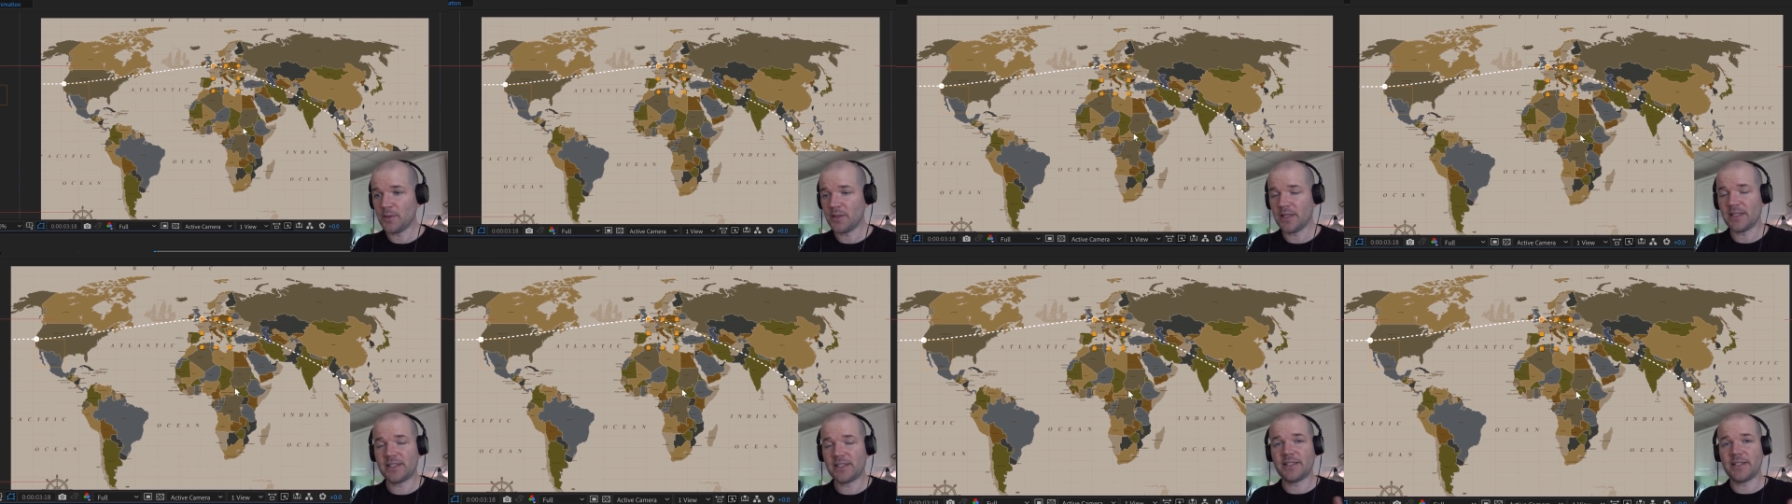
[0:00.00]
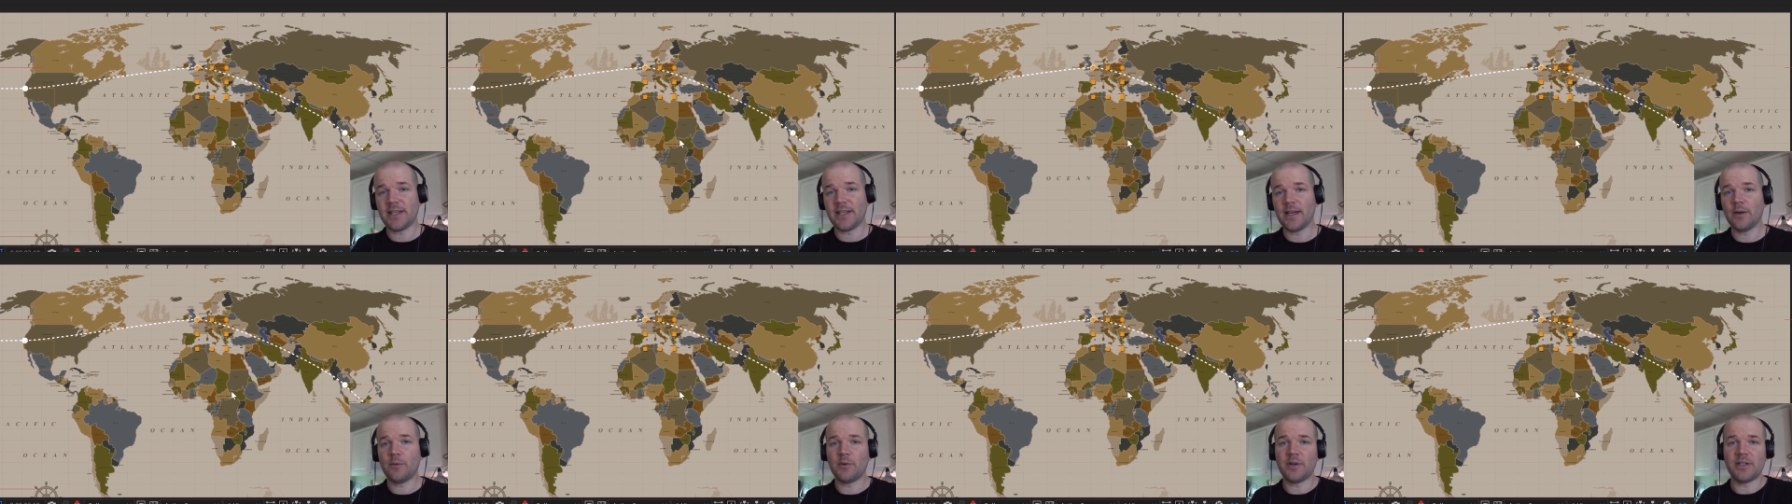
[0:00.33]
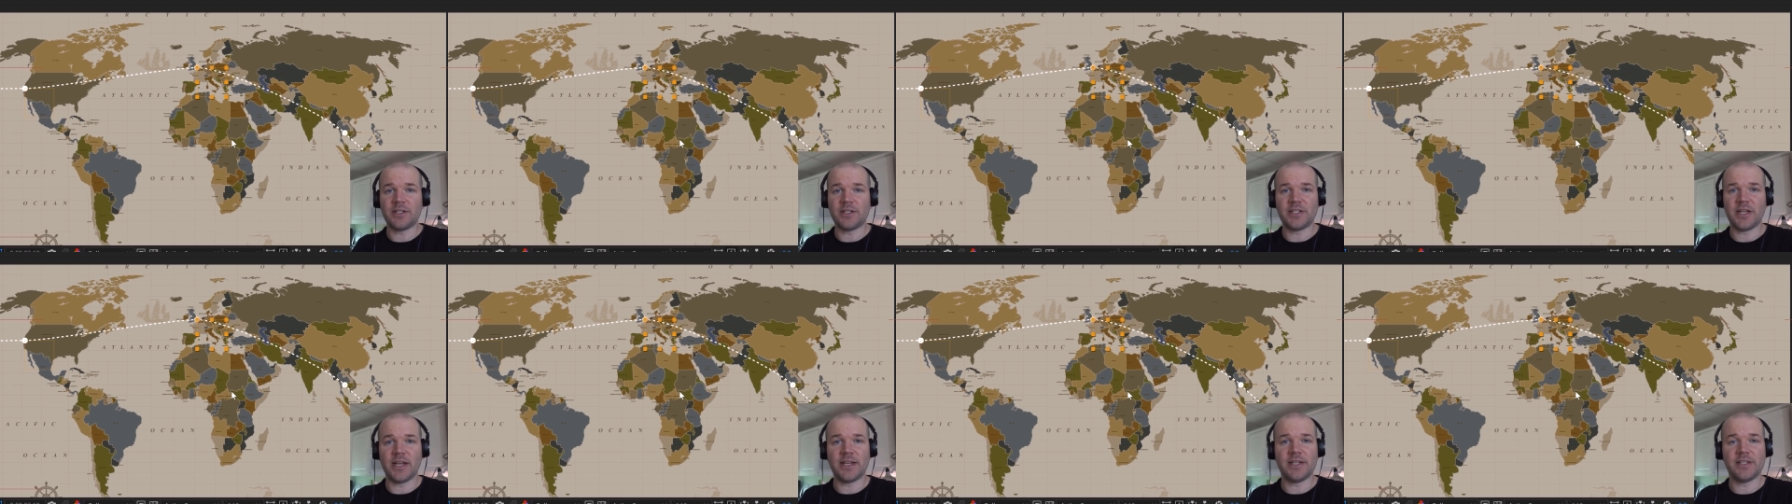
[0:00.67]
let's say I want to
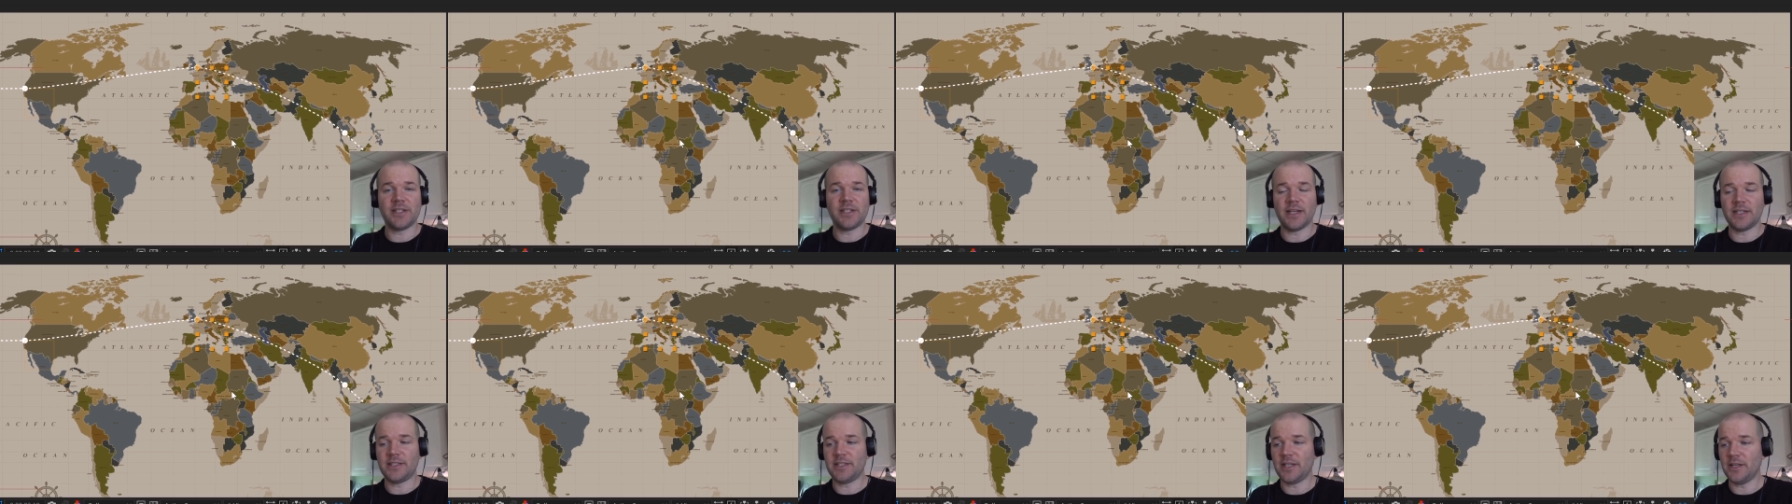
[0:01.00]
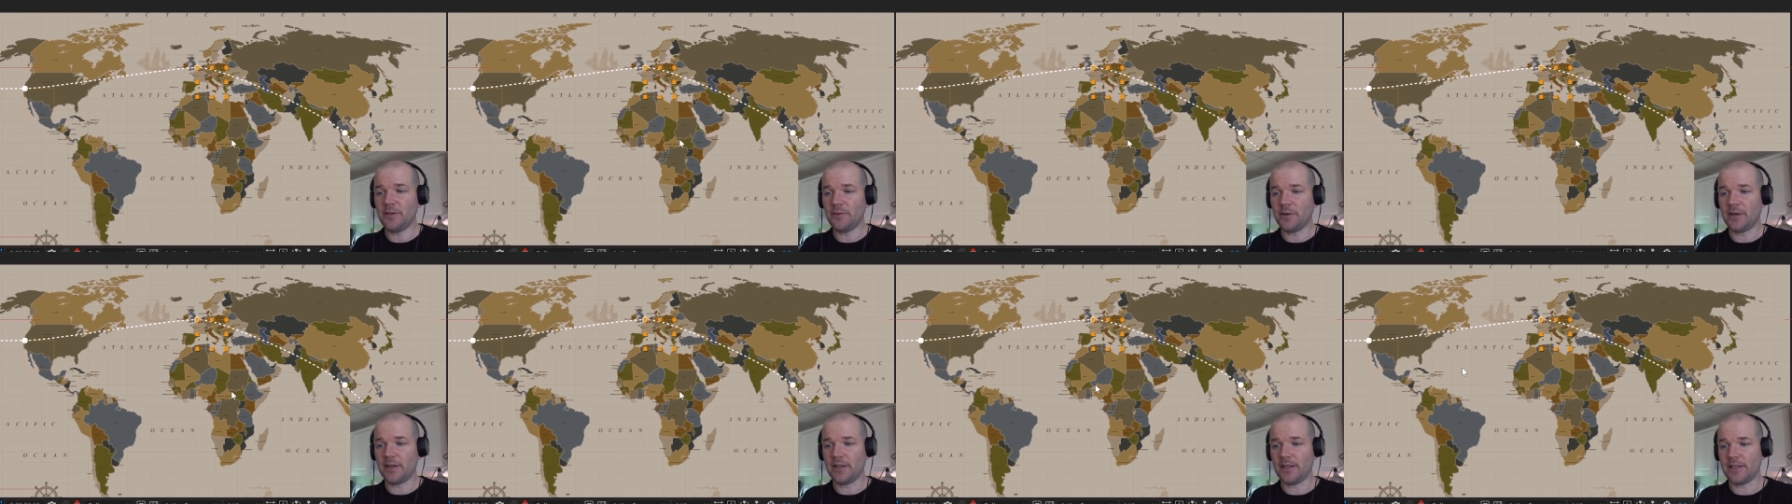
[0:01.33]
change the itinerary.